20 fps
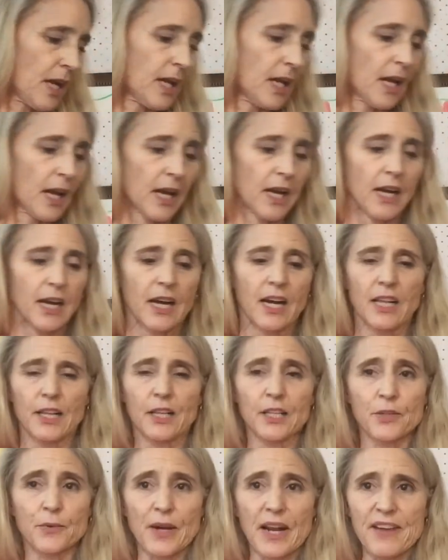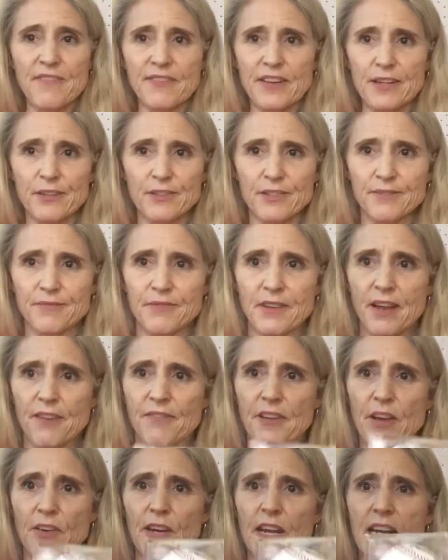Look what I found. I
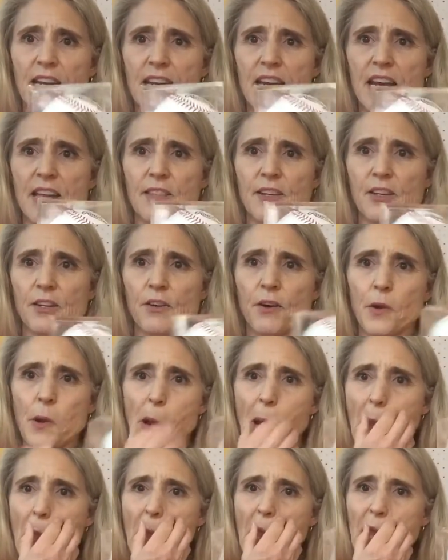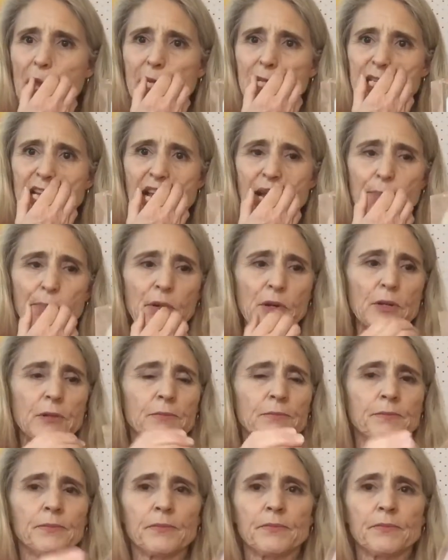found another example.